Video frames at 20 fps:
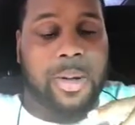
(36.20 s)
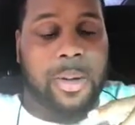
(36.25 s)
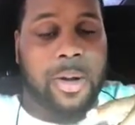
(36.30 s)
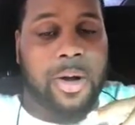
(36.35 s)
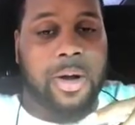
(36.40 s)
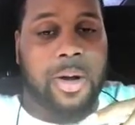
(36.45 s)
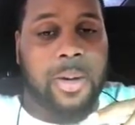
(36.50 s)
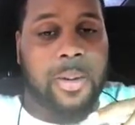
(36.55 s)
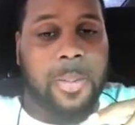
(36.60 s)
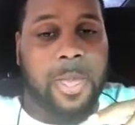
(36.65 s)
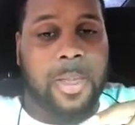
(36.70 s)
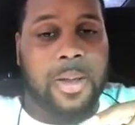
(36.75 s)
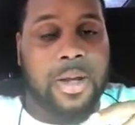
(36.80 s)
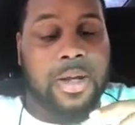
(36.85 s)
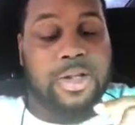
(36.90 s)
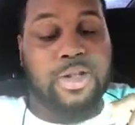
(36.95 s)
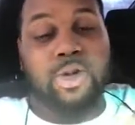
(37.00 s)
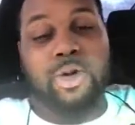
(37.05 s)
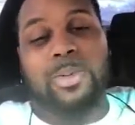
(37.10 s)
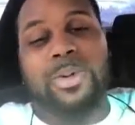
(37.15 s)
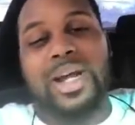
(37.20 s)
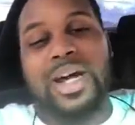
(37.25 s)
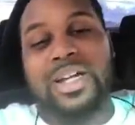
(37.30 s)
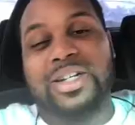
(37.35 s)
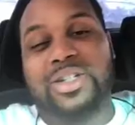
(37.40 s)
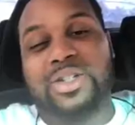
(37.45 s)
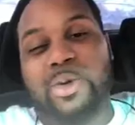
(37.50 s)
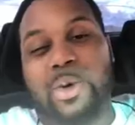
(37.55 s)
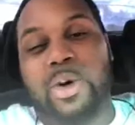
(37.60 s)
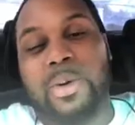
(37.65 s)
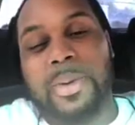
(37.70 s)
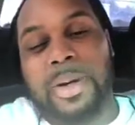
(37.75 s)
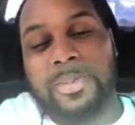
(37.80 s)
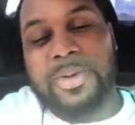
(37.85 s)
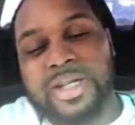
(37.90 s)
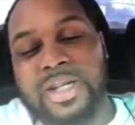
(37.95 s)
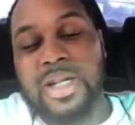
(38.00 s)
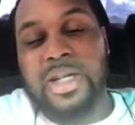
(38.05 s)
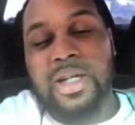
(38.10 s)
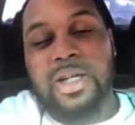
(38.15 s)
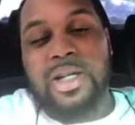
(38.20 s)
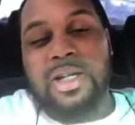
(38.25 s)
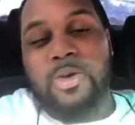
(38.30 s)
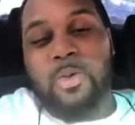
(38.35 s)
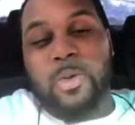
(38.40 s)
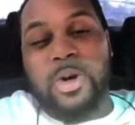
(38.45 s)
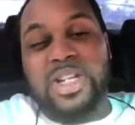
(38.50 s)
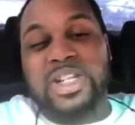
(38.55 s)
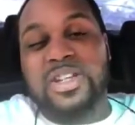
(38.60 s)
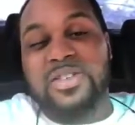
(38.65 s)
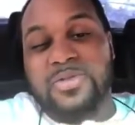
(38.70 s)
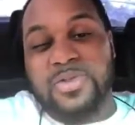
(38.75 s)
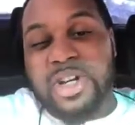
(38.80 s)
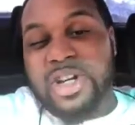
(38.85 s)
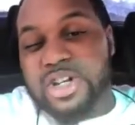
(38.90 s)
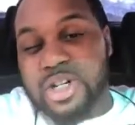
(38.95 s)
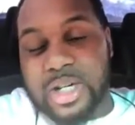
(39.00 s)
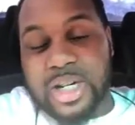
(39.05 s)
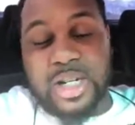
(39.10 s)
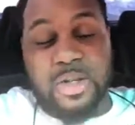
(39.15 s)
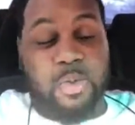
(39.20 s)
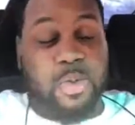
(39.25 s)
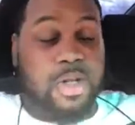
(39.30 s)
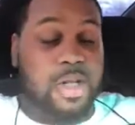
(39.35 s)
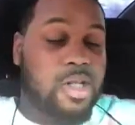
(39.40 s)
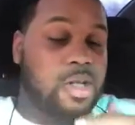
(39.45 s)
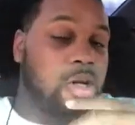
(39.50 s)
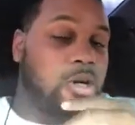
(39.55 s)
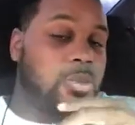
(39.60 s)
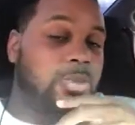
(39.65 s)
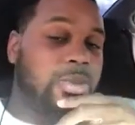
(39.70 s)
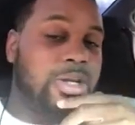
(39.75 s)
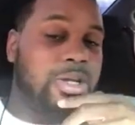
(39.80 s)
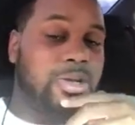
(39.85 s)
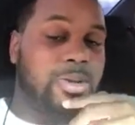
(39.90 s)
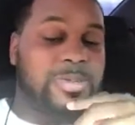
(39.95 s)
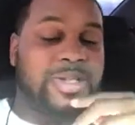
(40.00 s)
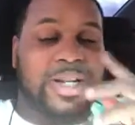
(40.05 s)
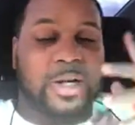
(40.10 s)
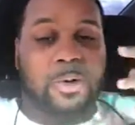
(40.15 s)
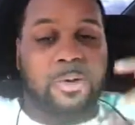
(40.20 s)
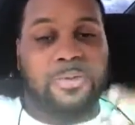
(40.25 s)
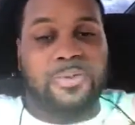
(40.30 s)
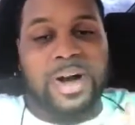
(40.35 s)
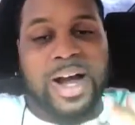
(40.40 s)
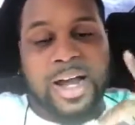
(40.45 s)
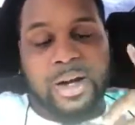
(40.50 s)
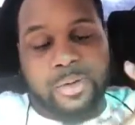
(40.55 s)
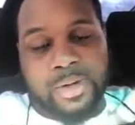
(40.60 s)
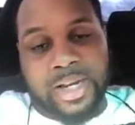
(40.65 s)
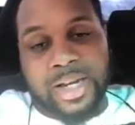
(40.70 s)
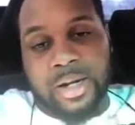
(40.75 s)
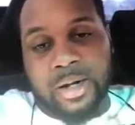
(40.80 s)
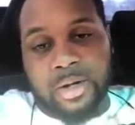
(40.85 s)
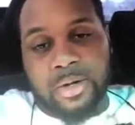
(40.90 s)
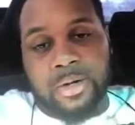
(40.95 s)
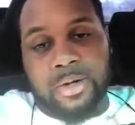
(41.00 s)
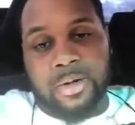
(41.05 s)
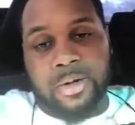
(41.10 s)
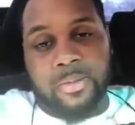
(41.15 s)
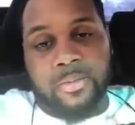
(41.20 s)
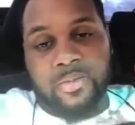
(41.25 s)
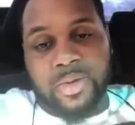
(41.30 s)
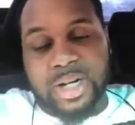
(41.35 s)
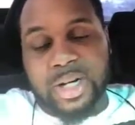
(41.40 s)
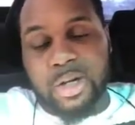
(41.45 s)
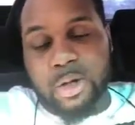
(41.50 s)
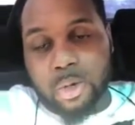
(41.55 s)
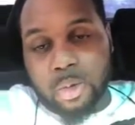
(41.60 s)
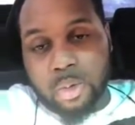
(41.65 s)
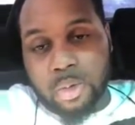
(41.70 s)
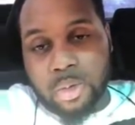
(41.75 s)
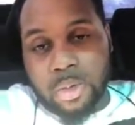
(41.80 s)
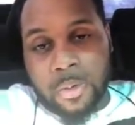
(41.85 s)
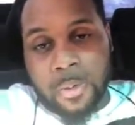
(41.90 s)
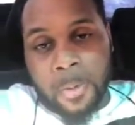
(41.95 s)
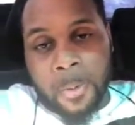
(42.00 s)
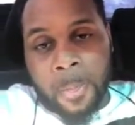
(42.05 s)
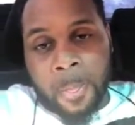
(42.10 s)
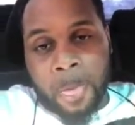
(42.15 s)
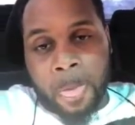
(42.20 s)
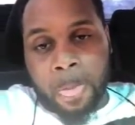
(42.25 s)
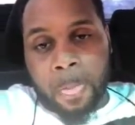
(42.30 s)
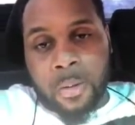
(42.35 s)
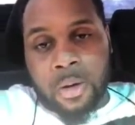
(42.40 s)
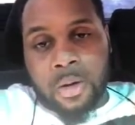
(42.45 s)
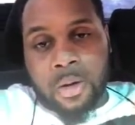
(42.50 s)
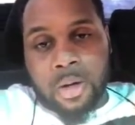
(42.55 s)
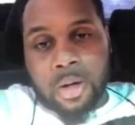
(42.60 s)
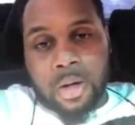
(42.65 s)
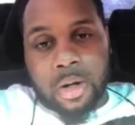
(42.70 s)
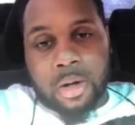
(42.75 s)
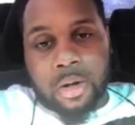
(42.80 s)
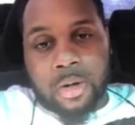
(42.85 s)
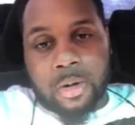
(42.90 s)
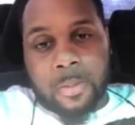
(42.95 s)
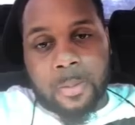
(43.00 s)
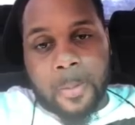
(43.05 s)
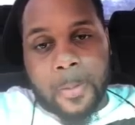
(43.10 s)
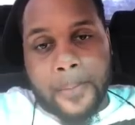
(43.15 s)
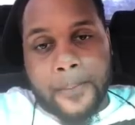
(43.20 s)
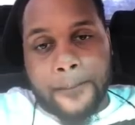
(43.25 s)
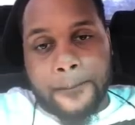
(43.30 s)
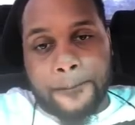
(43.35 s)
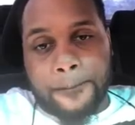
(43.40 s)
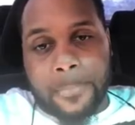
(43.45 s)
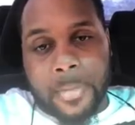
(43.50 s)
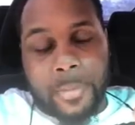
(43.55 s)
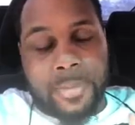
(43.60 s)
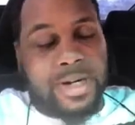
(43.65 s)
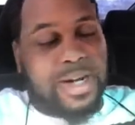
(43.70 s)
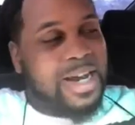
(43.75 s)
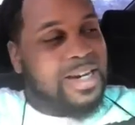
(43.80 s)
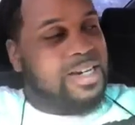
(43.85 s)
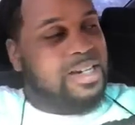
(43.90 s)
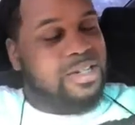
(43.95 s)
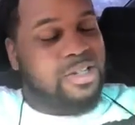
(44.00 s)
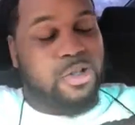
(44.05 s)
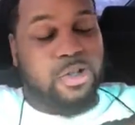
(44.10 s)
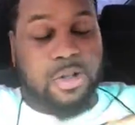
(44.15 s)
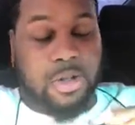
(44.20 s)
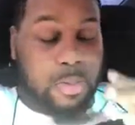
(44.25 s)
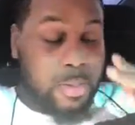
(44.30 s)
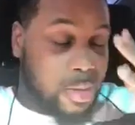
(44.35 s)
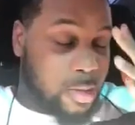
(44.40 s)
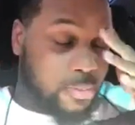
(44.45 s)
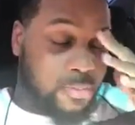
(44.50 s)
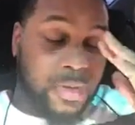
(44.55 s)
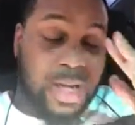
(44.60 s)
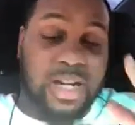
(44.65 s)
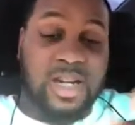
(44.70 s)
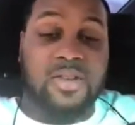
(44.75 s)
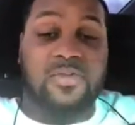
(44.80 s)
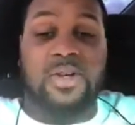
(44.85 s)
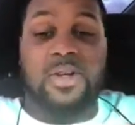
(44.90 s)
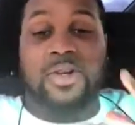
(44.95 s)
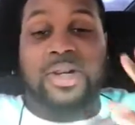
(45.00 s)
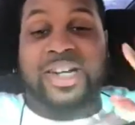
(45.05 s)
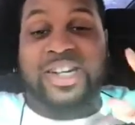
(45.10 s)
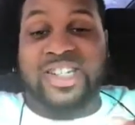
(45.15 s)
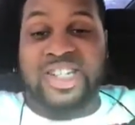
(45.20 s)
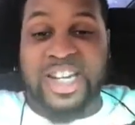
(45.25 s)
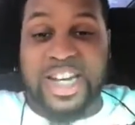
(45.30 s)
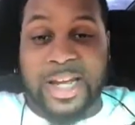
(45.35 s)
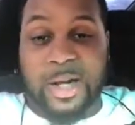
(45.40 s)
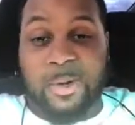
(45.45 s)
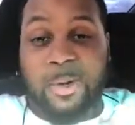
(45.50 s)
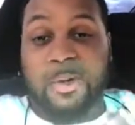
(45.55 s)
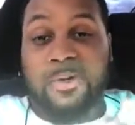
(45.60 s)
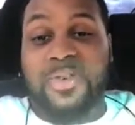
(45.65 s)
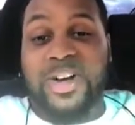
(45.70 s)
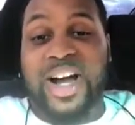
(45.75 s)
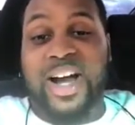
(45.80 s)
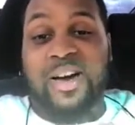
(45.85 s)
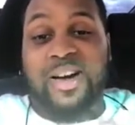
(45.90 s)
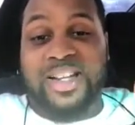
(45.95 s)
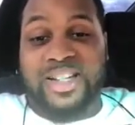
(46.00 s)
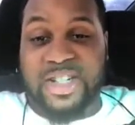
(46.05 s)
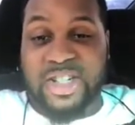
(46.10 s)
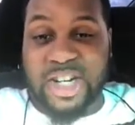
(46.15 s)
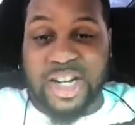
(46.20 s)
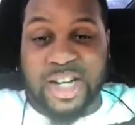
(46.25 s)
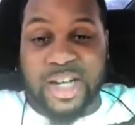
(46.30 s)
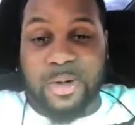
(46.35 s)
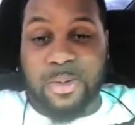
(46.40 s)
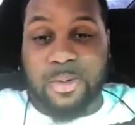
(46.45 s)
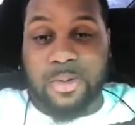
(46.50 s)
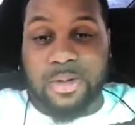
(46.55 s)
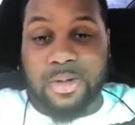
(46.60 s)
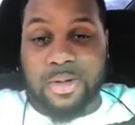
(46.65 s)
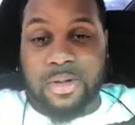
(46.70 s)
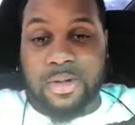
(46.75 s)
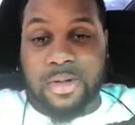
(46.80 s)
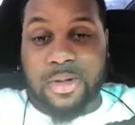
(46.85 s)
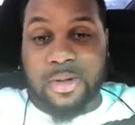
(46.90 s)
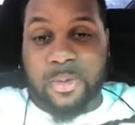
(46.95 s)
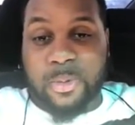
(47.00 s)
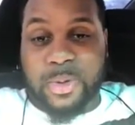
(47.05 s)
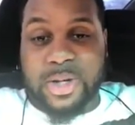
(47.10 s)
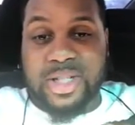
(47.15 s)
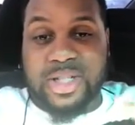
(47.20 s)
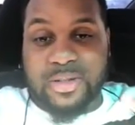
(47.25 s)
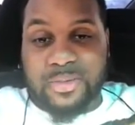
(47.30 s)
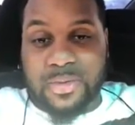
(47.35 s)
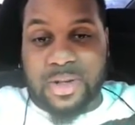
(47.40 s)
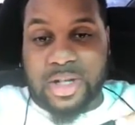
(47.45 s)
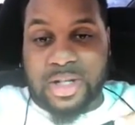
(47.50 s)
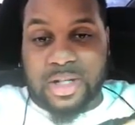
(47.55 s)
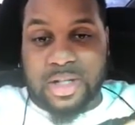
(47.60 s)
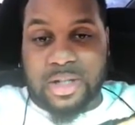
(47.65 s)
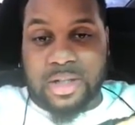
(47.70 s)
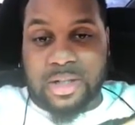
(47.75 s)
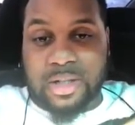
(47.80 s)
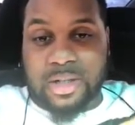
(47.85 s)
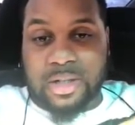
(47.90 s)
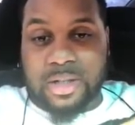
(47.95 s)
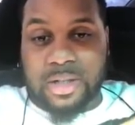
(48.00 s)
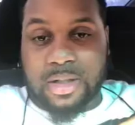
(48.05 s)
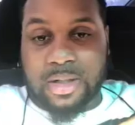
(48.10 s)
um excuse me underscore it might be risen vision that's what it's gonna be i'm saying go follow that um video um i mean not that excuse me not that video that channel go follow that channel risen vision